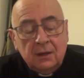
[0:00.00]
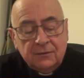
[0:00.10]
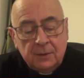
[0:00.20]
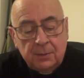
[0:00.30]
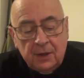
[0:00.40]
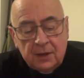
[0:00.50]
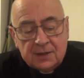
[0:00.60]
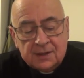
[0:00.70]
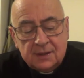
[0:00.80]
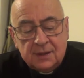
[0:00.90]
of the
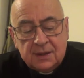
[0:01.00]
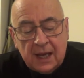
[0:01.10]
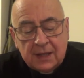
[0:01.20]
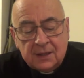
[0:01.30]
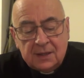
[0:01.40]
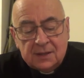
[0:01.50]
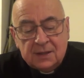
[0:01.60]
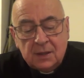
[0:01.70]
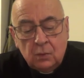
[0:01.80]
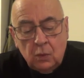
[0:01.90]
person, that
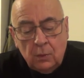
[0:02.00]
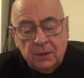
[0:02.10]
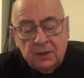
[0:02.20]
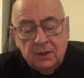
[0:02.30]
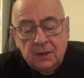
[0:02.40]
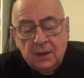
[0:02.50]
is, the woman,